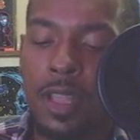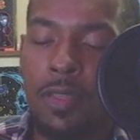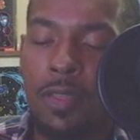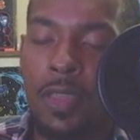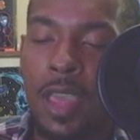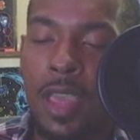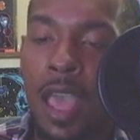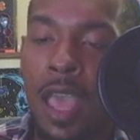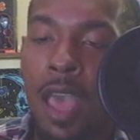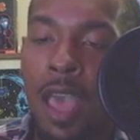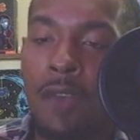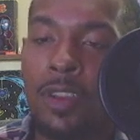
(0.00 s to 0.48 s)

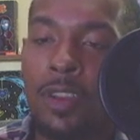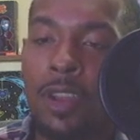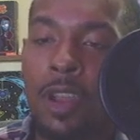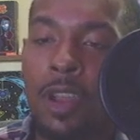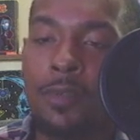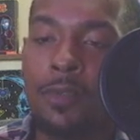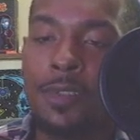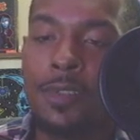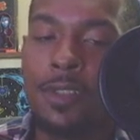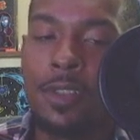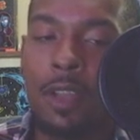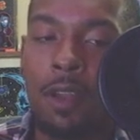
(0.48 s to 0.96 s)
they have
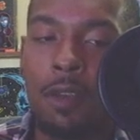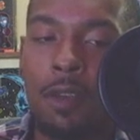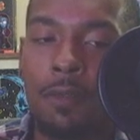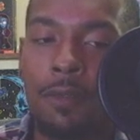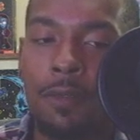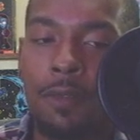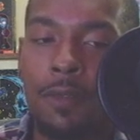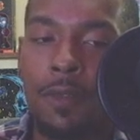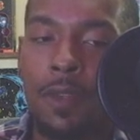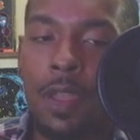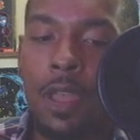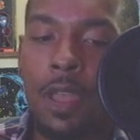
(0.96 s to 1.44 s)
enough
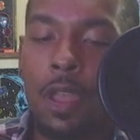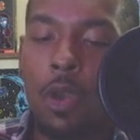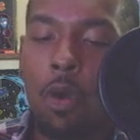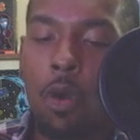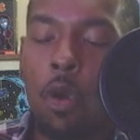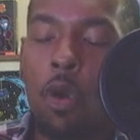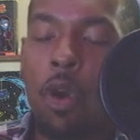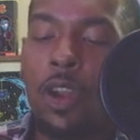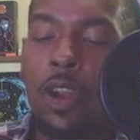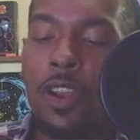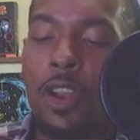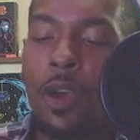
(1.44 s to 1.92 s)
stuff
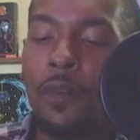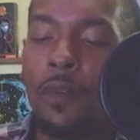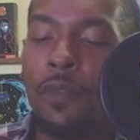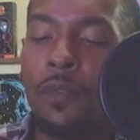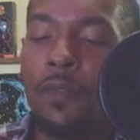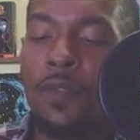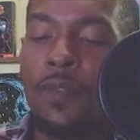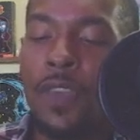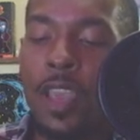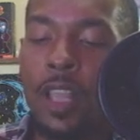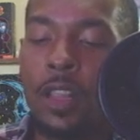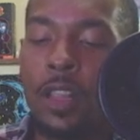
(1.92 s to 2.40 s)
or enough
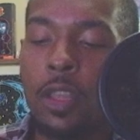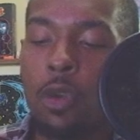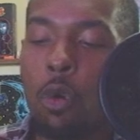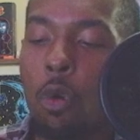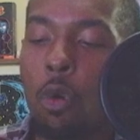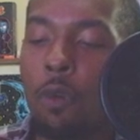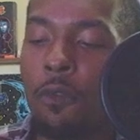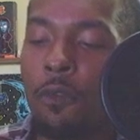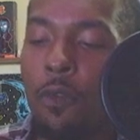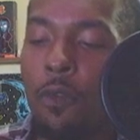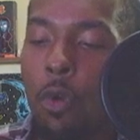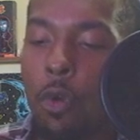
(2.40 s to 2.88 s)
feeling or
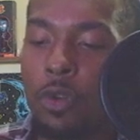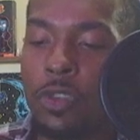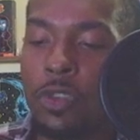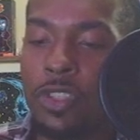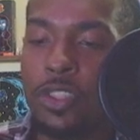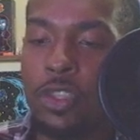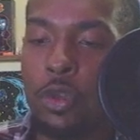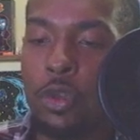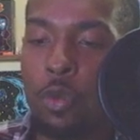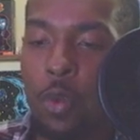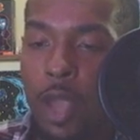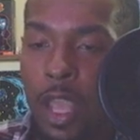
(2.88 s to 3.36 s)
force
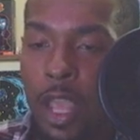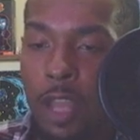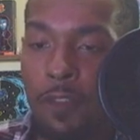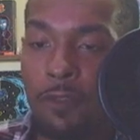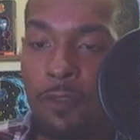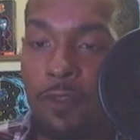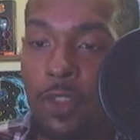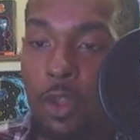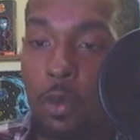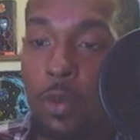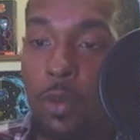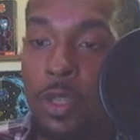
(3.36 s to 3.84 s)
to
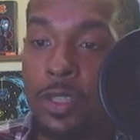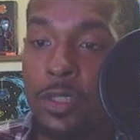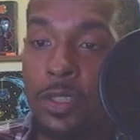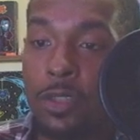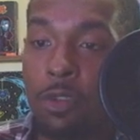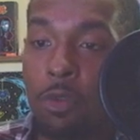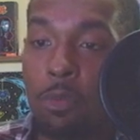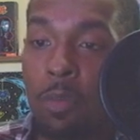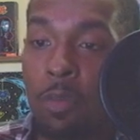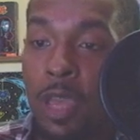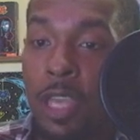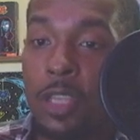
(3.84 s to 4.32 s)
influence
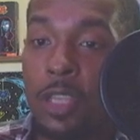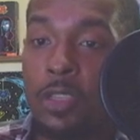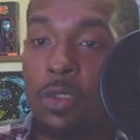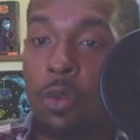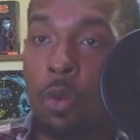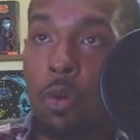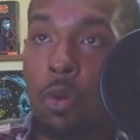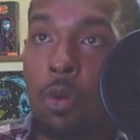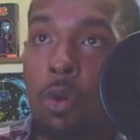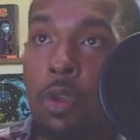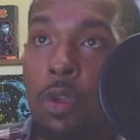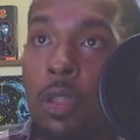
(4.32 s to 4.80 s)
you based
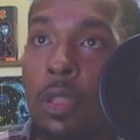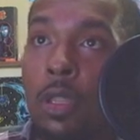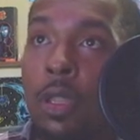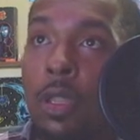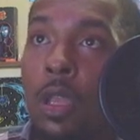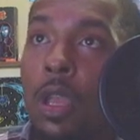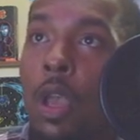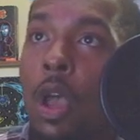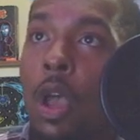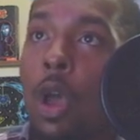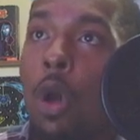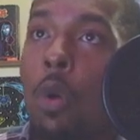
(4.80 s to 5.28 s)
on
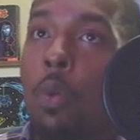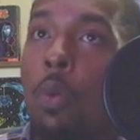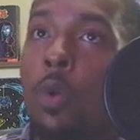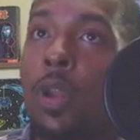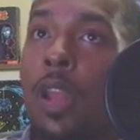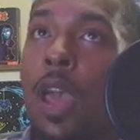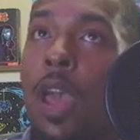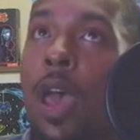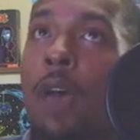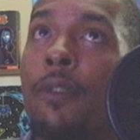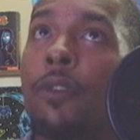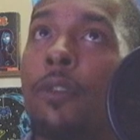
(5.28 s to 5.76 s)

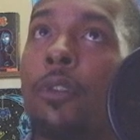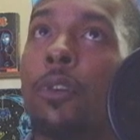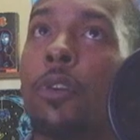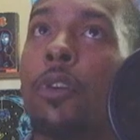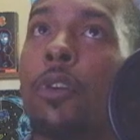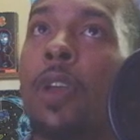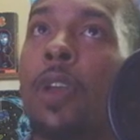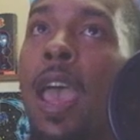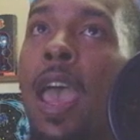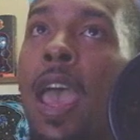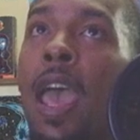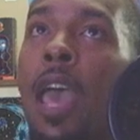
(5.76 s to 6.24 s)
whatever
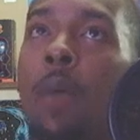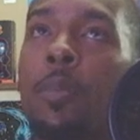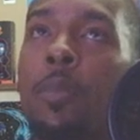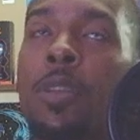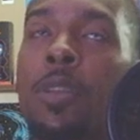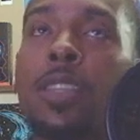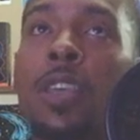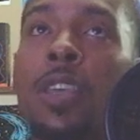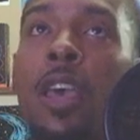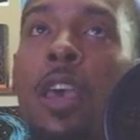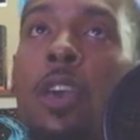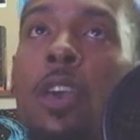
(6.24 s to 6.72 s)

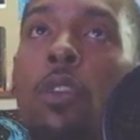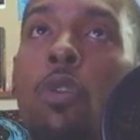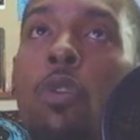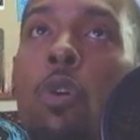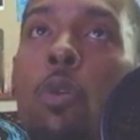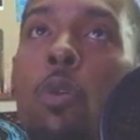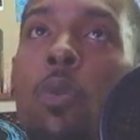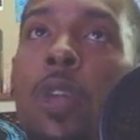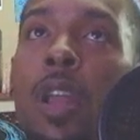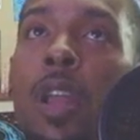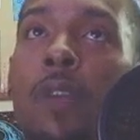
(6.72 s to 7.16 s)
habitat or whatever